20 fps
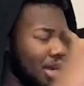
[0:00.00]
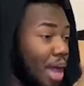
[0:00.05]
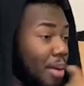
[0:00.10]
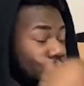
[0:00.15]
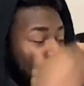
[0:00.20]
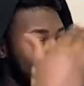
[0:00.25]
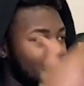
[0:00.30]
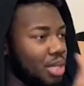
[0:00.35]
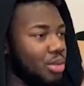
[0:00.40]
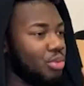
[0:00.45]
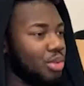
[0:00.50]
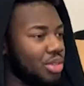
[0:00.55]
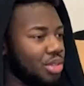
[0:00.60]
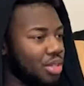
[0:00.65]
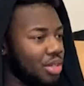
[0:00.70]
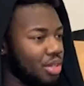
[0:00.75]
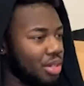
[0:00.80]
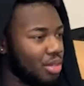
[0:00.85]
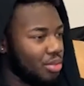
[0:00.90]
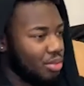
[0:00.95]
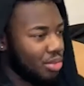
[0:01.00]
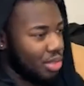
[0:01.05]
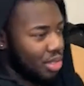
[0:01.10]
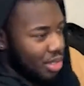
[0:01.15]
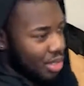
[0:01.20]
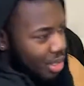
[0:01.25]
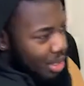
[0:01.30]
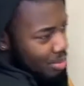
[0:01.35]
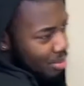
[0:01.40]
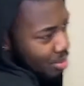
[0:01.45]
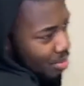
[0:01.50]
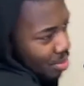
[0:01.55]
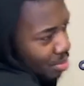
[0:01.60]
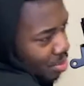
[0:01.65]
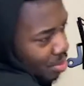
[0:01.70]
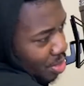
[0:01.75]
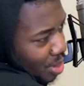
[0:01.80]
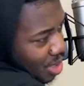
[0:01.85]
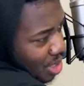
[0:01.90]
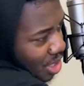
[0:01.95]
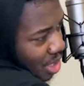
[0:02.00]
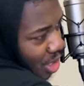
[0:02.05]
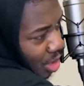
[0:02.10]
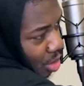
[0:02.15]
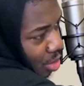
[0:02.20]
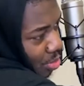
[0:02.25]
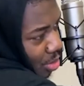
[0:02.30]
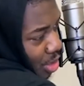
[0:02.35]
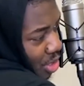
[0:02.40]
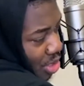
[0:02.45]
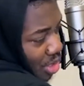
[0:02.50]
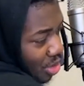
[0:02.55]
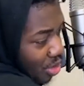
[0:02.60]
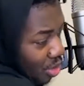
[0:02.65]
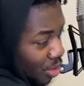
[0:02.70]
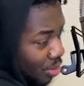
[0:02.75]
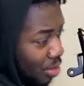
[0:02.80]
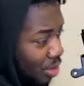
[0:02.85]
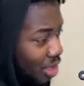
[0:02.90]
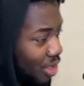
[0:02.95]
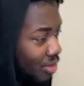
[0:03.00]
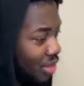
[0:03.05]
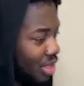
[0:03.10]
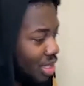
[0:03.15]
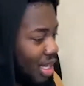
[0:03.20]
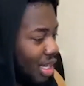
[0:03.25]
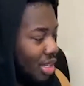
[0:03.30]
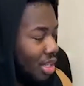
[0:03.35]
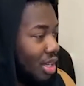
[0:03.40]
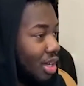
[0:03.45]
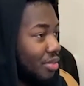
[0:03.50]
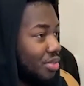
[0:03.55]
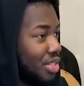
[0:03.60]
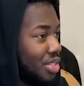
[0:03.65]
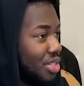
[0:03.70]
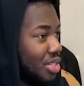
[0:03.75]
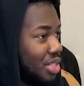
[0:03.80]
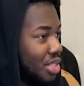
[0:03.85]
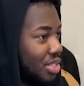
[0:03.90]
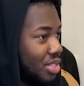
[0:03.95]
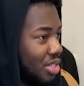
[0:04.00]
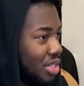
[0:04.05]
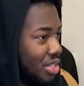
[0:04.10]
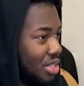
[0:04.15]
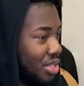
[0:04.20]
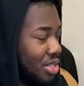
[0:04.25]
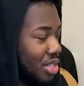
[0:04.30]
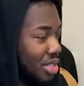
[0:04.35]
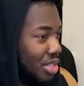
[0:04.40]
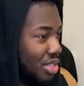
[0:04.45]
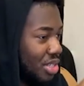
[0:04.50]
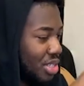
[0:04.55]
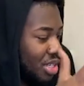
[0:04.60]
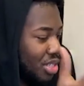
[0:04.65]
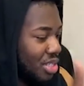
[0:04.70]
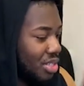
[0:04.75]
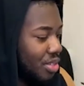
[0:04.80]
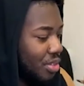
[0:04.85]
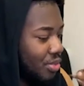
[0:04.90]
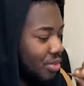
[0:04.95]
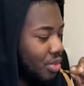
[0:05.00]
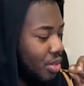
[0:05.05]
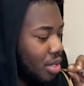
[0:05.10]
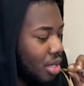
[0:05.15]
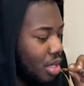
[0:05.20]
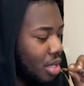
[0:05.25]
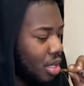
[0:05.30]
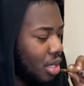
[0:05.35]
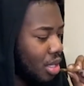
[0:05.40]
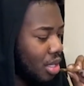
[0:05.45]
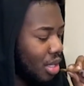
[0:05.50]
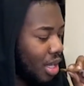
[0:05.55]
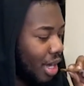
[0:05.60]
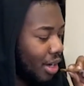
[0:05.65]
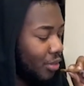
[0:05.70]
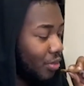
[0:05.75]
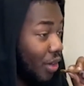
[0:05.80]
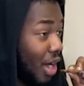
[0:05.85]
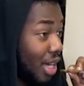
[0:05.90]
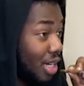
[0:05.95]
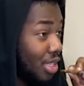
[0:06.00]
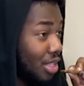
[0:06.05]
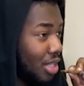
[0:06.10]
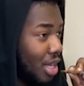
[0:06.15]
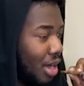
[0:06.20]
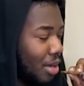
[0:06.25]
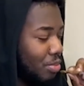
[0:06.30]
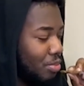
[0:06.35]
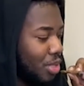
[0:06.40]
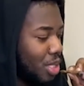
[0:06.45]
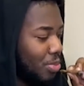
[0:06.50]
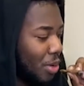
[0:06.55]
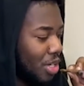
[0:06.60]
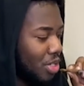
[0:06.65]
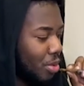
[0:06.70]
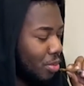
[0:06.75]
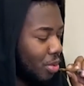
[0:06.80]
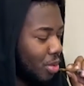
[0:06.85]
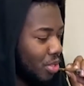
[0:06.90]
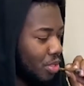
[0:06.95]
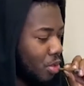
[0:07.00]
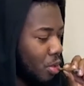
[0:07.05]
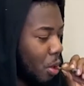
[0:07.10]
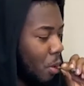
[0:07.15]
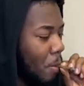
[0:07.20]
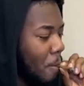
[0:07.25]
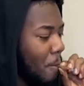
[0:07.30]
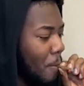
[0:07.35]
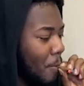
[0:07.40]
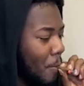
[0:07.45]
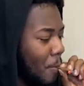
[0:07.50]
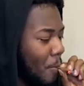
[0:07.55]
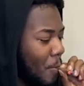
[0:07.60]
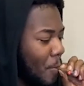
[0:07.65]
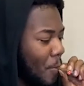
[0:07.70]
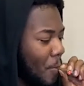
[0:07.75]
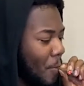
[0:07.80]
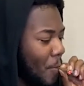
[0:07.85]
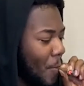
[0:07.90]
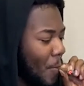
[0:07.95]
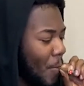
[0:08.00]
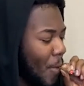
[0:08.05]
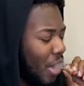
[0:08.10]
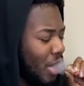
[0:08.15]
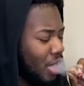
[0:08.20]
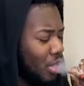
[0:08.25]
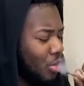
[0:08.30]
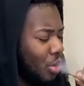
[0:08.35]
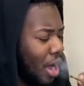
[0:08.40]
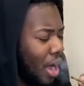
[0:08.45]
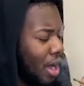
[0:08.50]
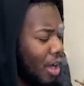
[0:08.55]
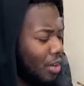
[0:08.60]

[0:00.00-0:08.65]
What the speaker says: not being with their particular person, or believing that love doesn't exist, in the sense of like finding that special person. And you